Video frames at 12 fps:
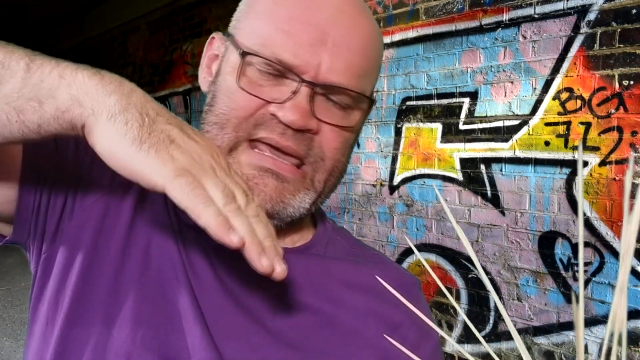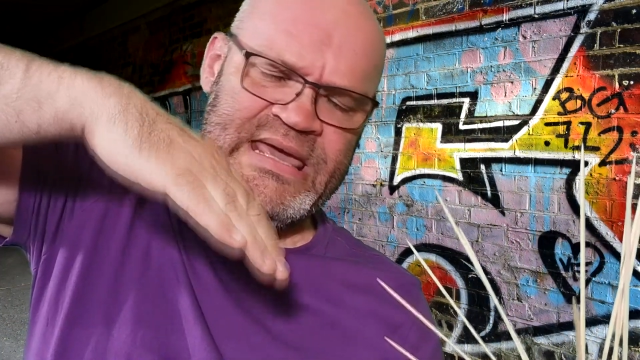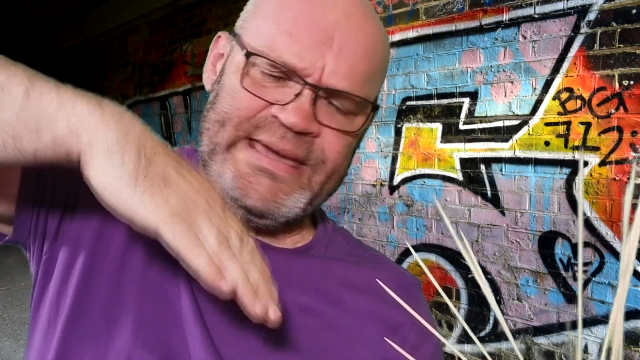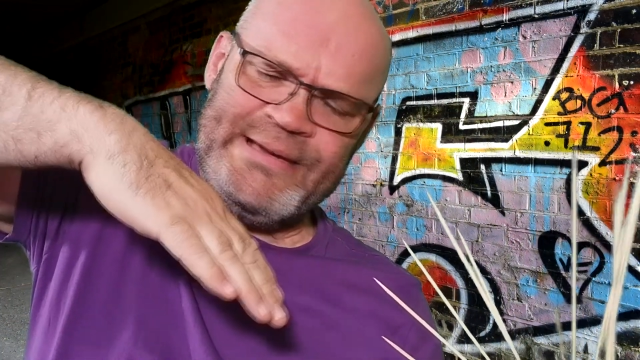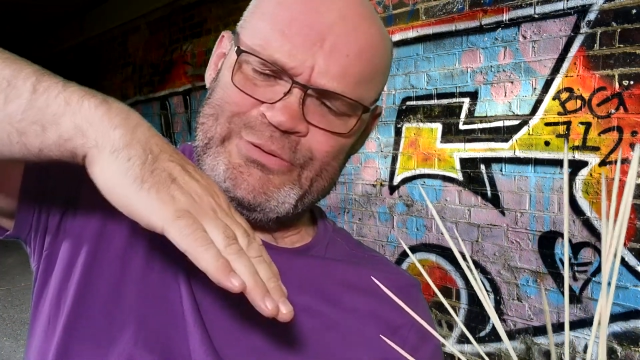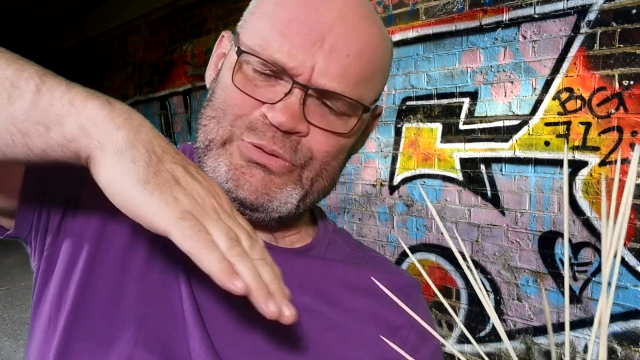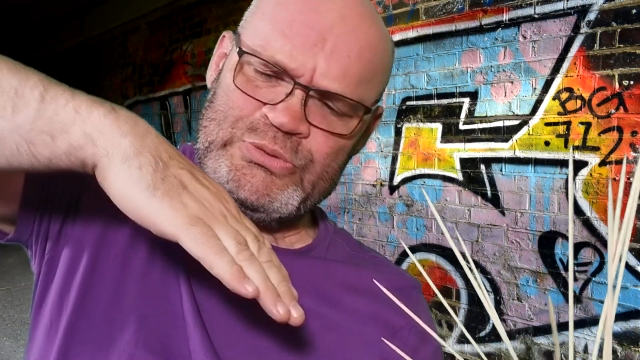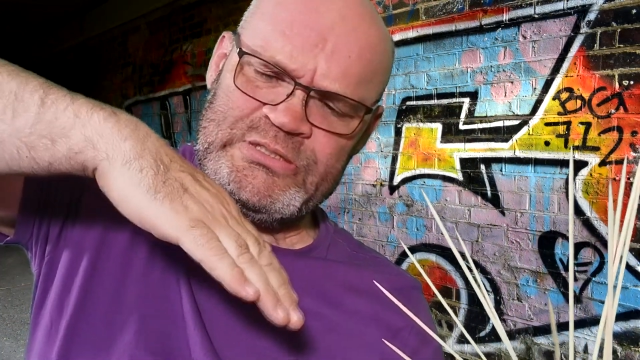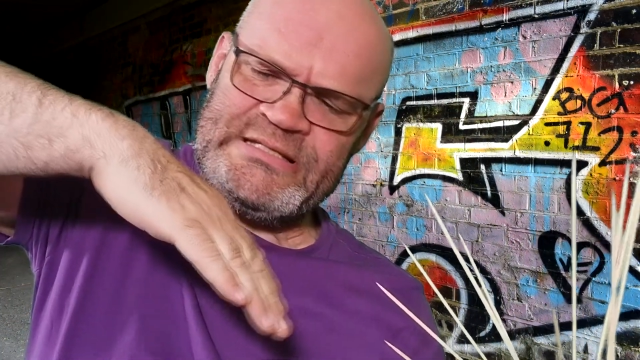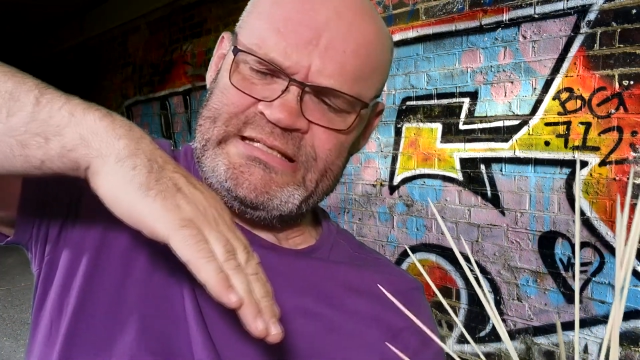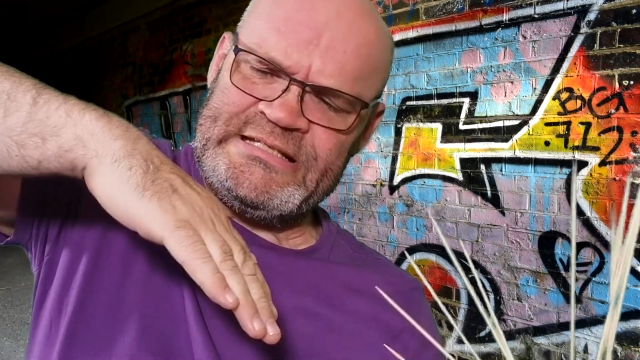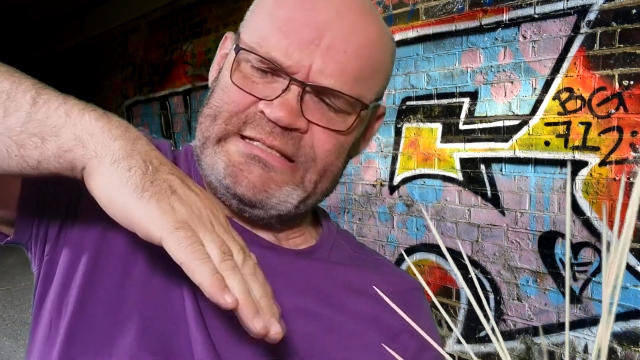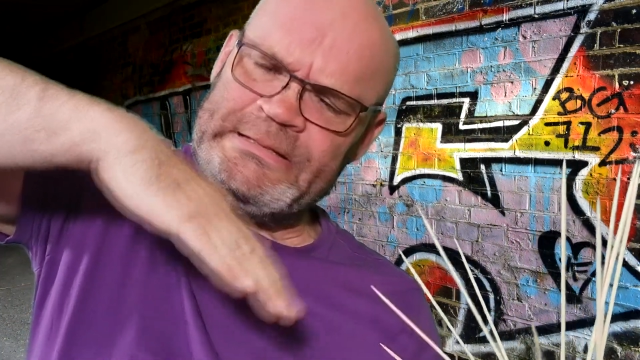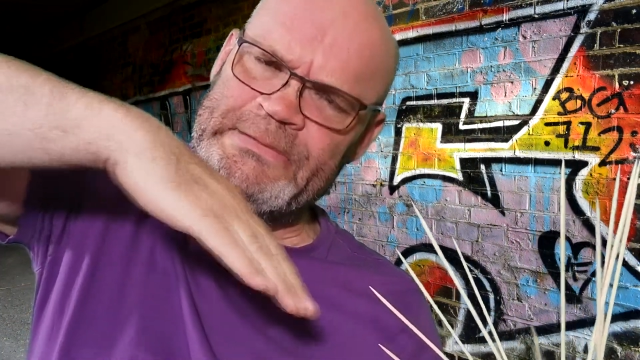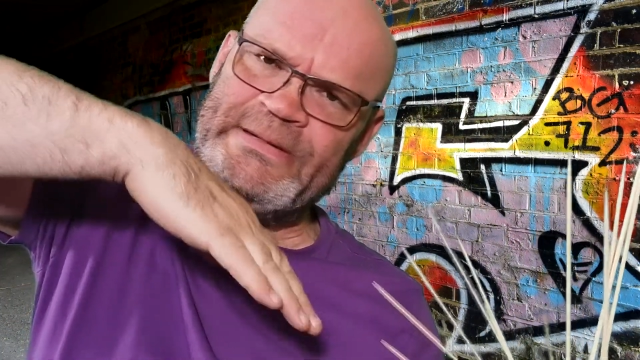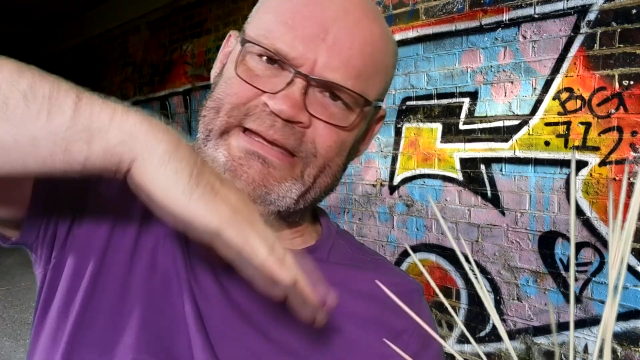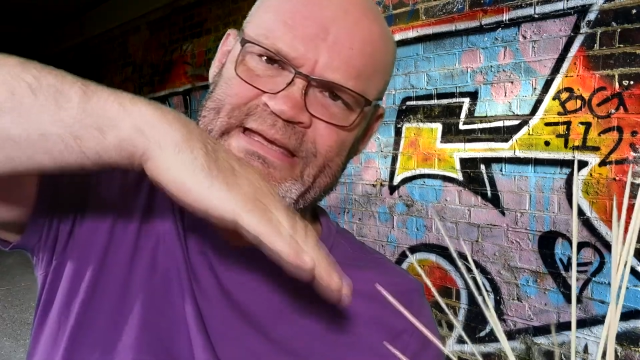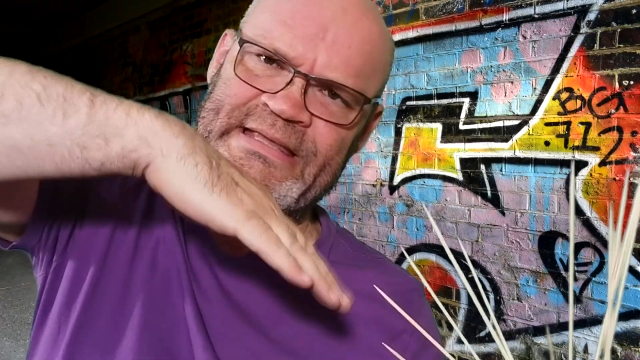Hills
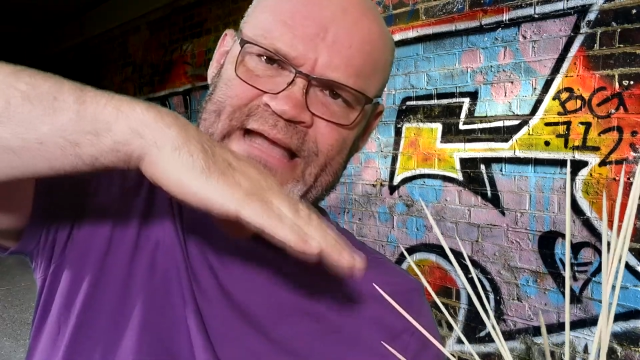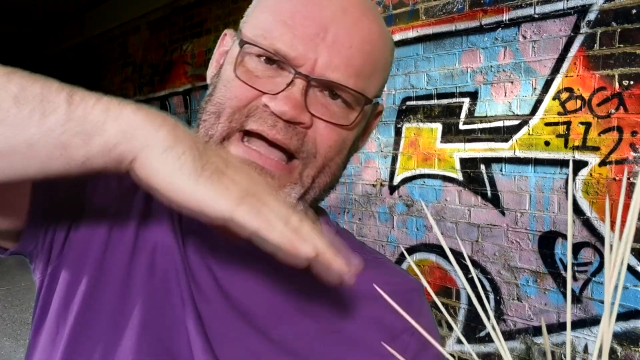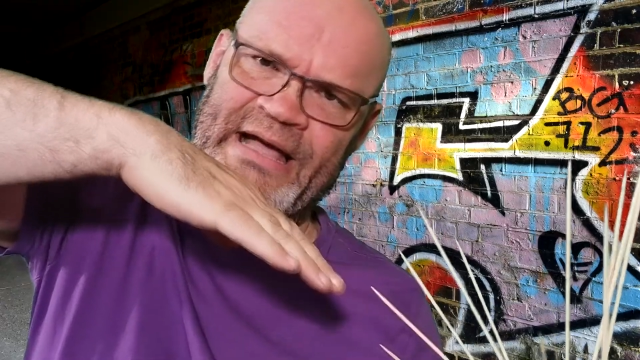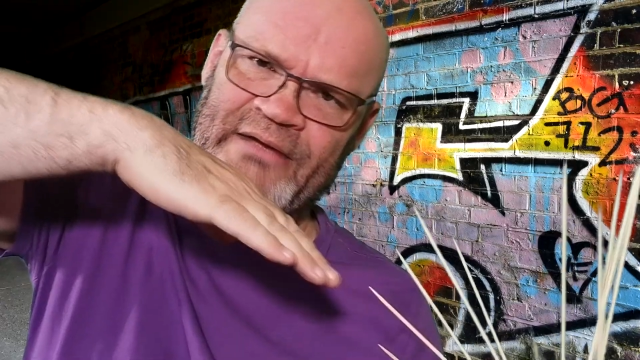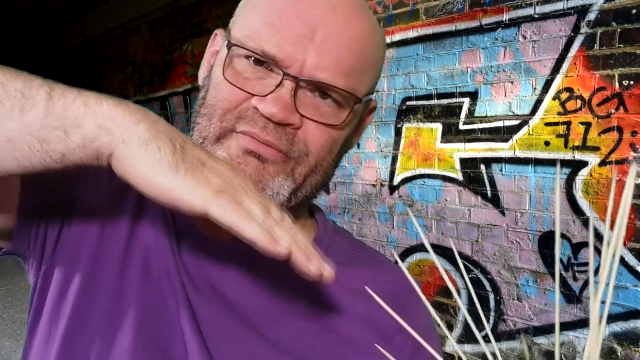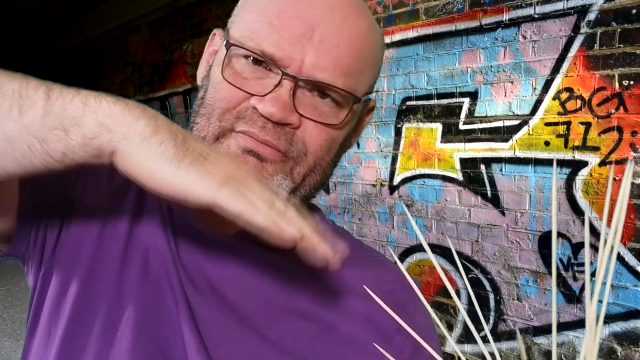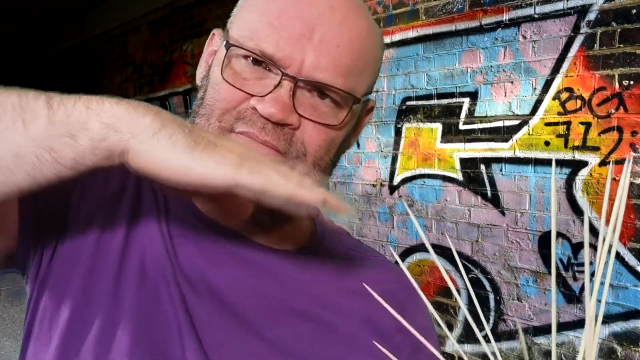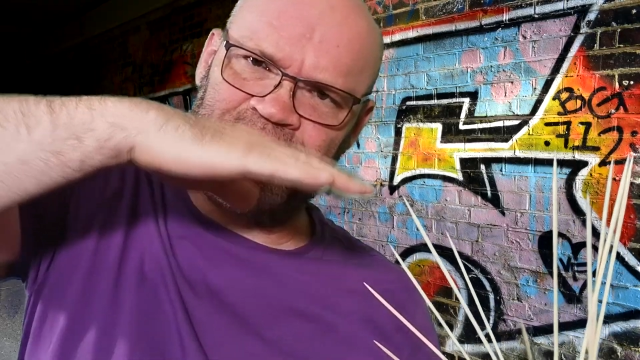like that.